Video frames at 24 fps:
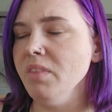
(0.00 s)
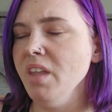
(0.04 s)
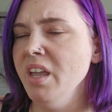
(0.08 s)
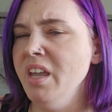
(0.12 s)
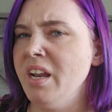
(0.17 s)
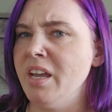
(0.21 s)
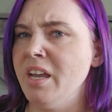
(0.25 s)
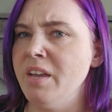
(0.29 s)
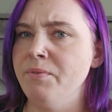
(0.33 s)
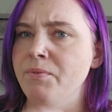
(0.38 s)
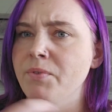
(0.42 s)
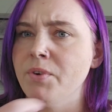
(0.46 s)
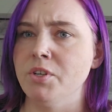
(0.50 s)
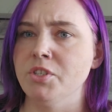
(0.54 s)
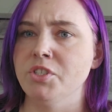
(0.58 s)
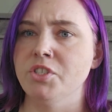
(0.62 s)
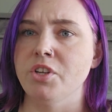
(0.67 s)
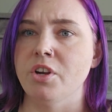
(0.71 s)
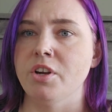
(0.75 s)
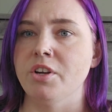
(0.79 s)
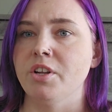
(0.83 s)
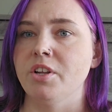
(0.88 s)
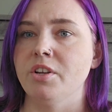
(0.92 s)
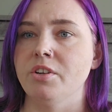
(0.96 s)
and I
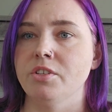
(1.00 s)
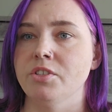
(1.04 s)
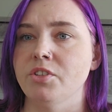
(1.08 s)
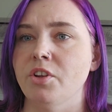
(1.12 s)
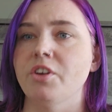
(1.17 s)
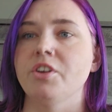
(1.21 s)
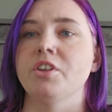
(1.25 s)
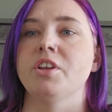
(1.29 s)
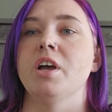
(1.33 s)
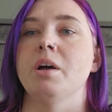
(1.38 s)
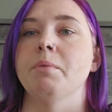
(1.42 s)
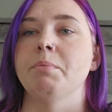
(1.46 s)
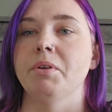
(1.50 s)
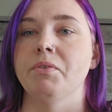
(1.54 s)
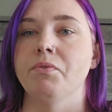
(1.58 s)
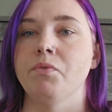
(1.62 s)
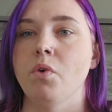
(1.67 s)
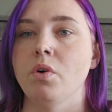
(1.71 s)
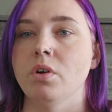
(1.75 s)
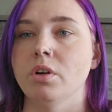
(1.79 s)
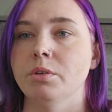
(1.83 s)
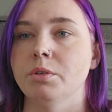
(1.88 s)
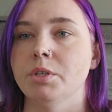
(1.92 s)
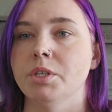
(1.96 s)
first started coming
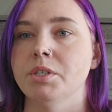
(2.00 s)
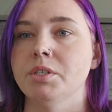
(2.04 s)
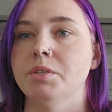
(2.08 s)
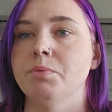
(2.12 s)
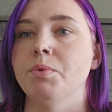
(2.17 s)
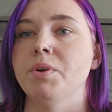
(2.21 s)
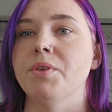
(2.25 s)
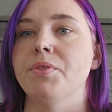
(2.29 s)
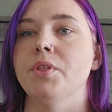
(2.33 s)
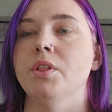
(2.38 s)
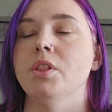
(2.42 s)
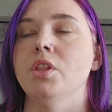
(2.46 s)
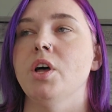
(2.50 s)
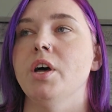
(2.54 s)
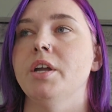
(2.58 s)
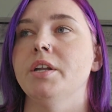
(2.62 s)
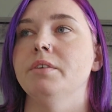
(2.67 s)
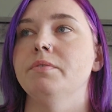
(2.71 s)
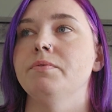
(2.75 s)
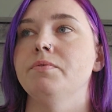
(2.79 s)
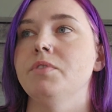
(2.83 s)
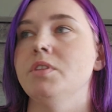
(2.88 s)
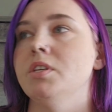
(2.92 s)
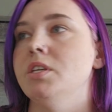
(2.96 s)
forward with a lot
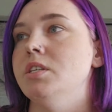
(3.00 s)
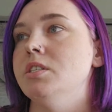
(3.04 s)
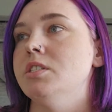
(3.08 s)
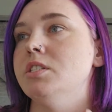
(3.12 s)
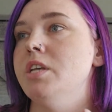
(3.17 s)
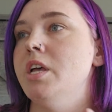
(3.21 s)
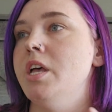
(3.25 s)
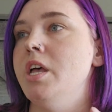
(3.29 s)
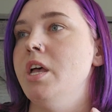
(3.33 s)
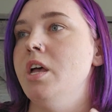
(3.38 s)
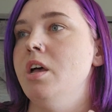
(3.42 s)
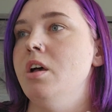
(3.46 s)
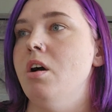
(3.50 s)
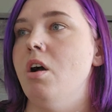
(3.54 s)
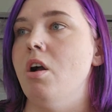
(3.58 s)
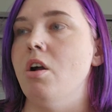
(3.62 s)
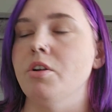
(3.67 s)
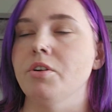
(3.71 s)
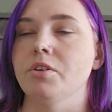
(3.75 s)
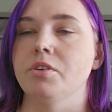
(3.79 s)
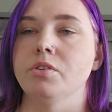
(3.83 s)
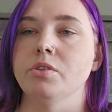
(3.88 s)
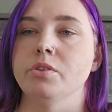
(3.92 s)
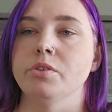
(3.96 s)
of these
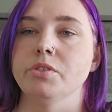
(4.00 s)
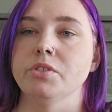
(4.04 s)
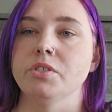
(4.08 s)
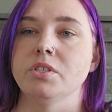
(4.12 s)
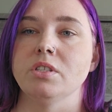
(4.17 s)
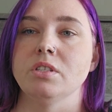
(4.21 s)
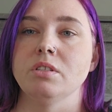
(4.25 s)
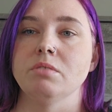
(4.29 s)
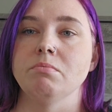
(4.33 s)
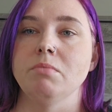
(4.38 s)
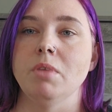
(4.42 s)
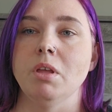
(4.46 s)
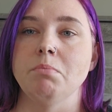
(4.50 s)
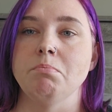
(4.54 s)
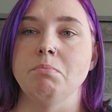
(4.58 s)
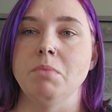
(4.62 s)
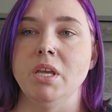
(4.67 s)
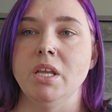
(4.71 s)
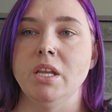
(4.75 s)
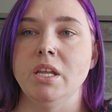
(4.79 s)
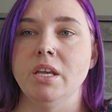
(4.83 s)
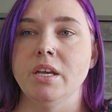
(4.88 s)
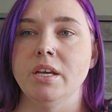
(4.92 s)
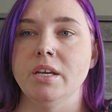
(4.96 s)
articles and
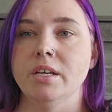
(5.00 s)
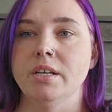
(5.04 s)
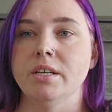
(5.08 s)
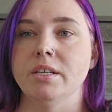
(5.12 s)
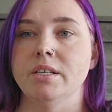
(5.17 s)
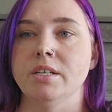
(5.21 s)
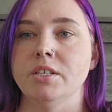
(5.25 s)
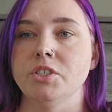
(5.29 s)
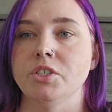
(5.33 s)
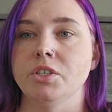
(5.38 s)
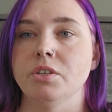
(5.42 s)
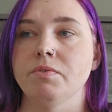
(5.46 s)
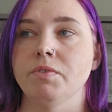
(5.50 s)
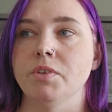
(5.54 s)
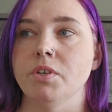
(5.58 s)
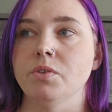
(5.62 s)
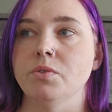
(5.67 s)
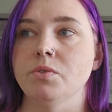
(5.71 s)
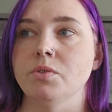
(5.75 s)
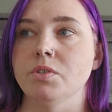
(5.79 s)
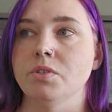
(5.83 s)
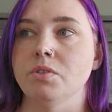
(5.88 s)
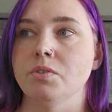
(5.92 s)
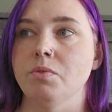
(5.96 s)
media
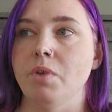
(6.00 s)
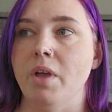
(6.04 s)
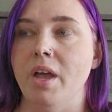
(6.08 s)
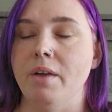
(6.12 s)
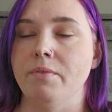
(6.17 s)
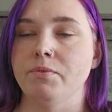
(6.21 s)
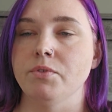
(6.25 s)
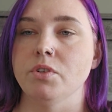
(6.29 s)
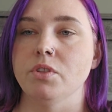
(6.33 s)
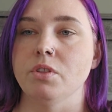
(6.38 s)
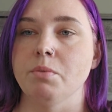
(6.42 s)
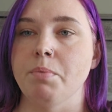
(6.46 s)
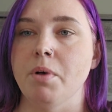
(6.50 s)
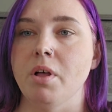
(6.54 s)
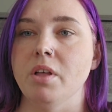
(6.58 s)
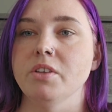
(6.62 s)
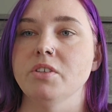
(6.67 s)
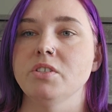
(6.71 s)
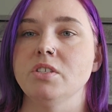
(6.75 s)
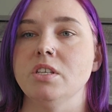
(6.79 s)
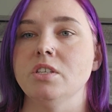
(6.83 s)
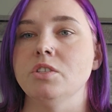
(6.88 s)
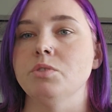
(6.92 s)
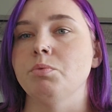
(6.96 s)
interviews after the
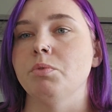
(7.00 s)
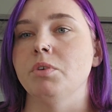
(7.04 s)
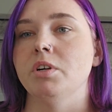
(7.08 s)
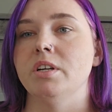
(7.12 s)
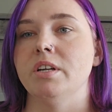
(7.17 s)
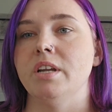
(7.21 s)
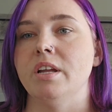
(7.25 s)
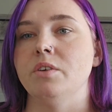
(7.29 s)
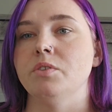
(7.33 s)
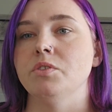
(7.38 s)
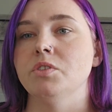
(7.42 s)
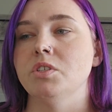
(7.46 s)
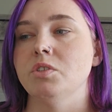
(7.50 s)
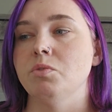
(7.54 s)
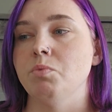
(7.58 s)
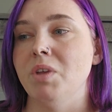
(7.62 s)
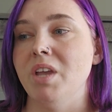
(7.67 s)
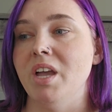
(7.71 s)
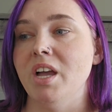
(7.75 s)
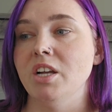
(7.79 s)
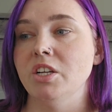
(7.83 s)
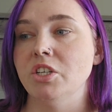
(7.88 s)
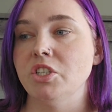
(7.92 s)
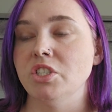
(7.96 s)
policies were announced,
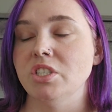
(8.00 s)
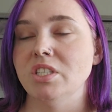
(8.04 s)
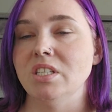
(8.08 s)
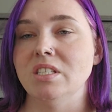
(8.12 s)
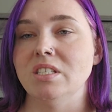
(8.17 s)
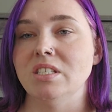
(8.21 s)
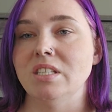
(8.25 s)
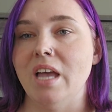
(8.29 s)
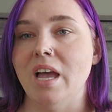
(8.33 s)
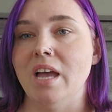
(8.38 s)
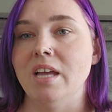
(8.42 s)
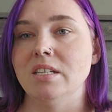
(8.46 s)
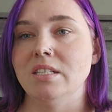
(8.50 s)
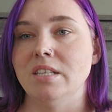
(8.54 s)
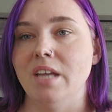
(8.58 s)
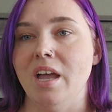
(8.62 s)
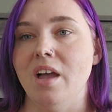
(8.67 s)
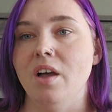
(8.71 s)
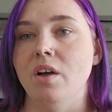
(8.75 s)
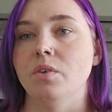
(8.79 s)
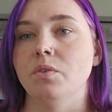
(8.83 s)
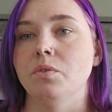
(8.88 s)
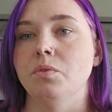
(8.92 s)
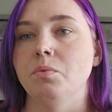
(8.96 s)
we actually sat
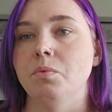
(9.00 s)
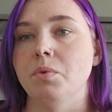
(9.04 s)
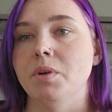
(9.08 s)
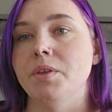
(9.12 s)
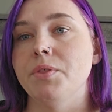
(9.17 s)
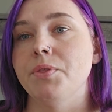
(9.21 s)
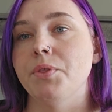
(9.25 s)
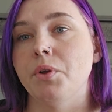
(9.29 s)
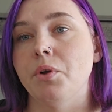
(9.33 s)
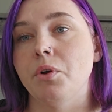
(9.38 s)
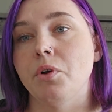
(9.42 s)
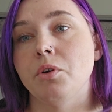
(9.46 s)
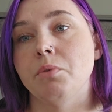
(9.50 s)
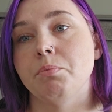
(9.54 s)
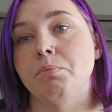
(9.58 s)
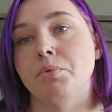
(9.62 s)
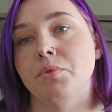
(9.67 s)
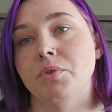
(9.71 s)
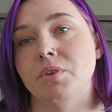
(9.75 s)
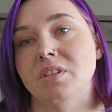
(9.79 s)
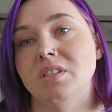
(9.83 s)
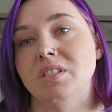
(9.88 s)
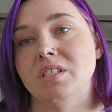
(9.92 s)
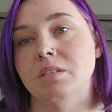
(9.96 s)
down with her
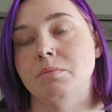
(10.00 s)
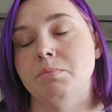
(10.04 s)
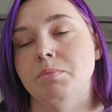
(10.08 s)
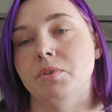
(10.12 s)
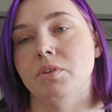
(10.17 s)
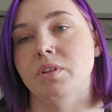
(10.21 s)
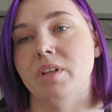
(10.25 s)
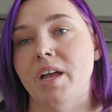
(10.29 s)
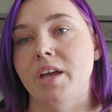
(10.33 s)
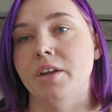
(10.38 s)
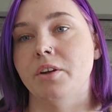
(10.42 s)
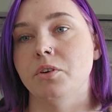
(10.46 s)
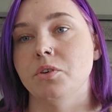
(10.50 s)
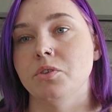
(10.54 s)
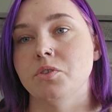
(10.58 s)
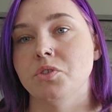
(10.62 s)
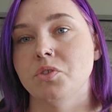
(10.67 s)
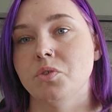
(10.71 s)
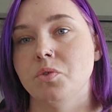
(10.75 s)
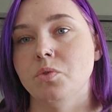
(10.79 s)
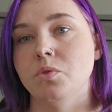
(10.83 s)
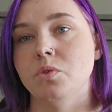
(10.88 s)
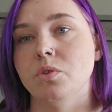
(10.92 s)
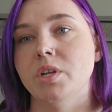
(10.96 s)
principal at her
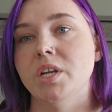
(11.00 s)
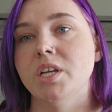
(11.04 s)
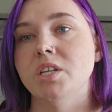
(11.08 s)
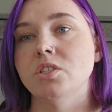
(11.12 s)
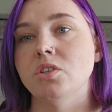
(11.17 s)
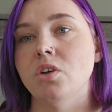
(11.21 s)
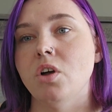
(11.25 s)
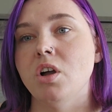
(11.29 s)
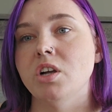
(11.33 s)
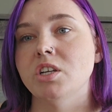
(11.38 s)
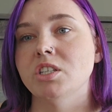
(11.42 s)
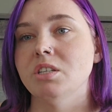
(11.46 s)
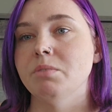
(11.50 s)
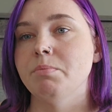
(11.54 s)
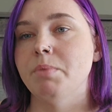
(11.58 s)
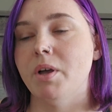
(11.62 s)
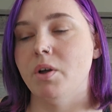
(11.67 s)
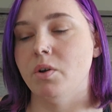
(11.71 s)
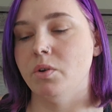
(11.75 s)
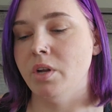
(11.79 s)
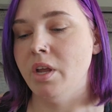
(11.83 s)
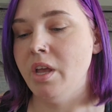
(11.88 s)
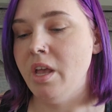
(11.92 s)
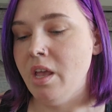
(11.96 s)
school and talked
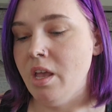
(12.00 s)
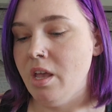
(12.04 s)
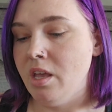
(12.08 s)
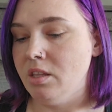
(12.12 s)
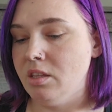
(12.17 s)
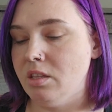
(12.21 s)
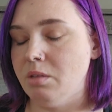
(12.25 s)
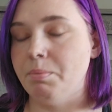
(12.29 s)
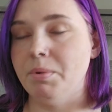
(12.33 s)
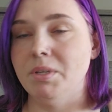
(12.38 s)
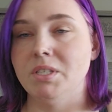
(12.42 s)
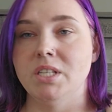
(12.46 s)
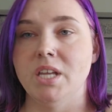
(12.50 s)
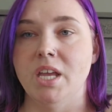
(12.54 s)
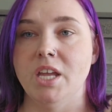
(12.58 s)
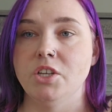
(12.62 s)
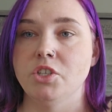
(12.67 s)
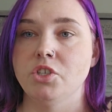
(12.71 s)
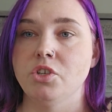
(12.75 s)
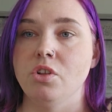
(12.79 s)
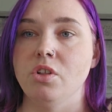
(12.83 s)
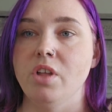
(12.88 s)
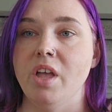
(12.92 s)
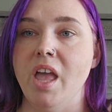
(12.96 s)
about the
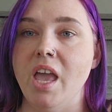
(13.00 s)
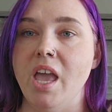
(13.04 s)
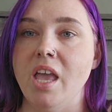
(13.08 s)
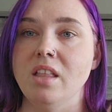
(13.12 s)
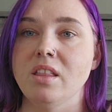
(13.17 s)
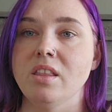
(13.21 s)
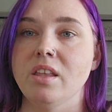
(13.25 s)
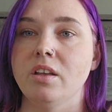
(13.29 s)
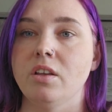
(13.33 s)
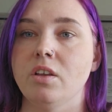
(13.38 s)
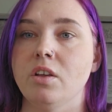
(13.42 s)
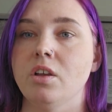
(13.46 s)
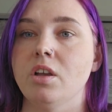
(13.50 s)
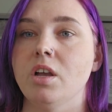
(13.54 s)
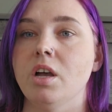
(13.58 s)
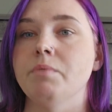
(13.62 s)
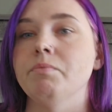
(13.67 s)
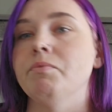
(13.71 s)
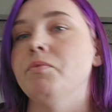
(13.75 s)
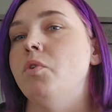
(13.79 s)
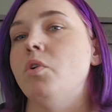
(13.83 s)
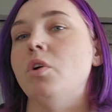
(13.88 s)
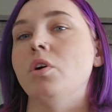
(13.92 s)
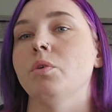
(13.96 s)
potential hate that could
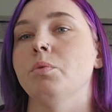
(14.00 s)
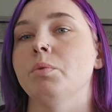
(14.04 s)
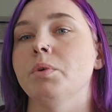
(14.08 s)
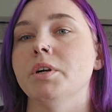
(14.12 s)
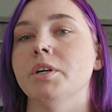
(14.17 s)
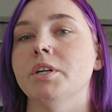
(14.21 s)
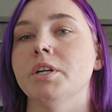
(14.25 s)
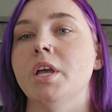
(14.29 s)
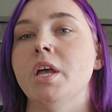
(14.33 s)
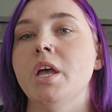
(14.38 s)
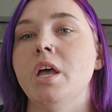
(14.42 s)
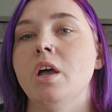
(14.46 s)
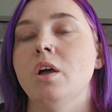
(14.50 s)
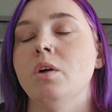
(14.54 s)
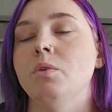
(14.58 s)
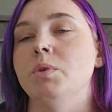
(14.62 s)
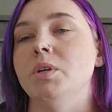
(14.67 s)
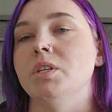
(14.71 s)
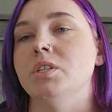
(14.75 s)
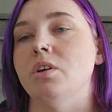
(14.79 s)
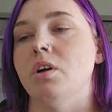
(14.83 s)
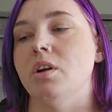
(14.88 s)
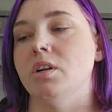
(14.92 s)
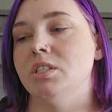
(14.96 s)
come forward.
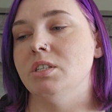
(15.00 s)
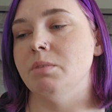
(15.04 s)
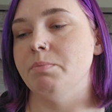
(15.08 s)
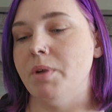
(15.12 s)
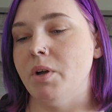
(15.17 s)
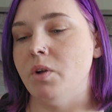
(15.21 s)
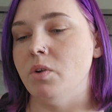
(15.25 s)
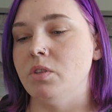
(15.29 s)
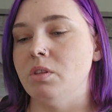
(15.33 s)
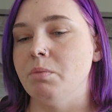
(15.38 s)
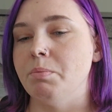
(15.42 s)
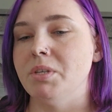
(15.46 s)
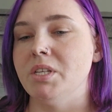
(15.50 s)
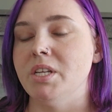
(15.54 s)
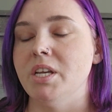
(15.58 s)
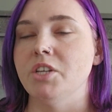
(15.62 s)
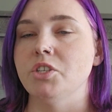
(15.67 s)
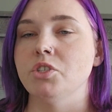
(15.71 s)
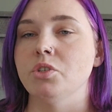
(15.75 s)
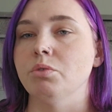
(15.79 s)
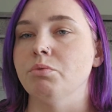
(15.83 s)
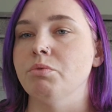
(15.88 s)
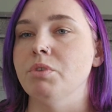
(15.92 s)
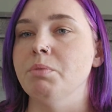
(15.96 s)
We talked about the
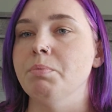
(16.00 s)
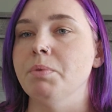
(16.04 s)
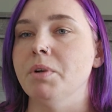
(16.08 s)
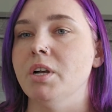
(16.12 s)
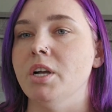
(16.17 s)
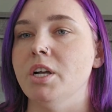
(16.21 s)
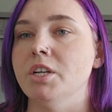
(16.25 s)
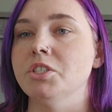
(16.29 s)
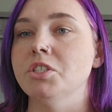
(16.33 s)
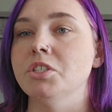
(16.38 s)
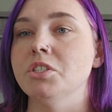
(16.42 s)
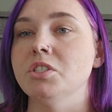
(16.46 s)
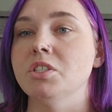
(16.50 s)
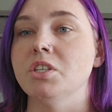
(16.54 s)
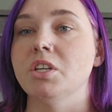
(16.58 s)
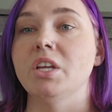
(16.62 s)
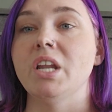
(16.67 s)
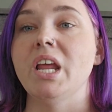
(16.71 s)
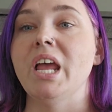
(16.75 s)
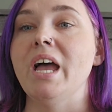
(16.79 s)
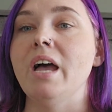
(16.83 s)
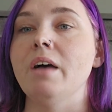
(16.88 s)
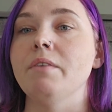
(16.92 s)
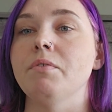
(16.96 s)
potential repercussions it
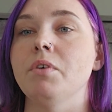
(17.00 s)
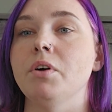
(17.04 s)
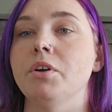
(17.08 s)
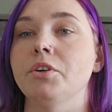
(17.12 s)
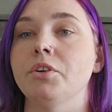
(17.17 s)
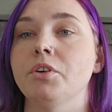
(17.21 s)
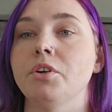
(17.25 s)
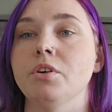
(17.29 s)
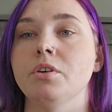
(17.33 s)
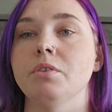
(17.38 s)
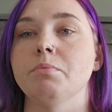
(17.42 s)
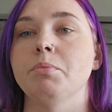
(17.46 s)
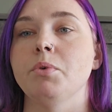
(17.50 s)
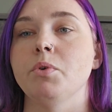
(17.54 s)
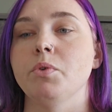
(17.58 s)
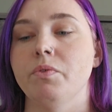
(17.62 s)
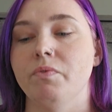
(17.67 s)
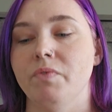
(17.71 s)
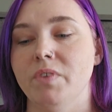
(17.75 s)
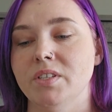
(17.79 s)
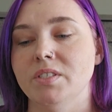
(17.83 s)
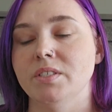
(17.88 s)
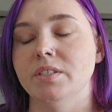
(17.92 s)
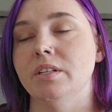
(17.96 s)
could have on her,
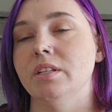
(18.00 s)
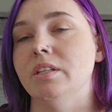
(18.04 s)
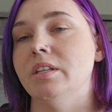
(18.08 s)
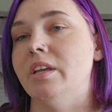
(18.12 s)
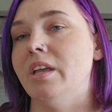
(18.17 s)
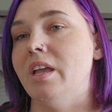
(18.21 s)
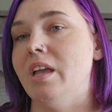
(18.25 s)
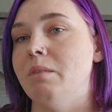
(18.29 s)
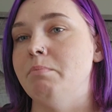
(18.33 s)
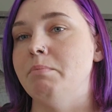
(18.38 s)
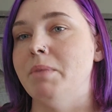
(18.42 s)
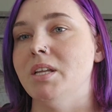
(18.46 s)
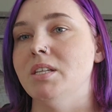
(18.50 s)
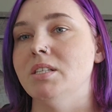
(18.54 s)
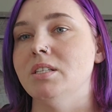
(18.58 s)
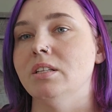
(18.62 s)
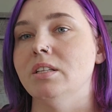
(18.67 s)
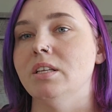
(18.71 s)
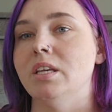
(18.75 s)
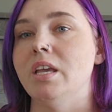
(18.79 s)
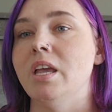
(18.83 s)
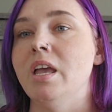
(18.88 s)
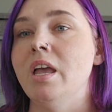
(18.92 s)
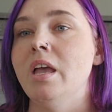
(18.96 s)
both physically and
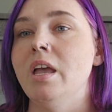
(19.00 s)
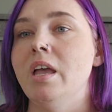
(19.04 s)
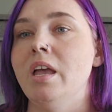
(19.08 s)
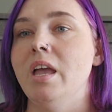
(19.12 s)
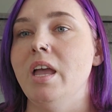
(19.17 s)
mentally.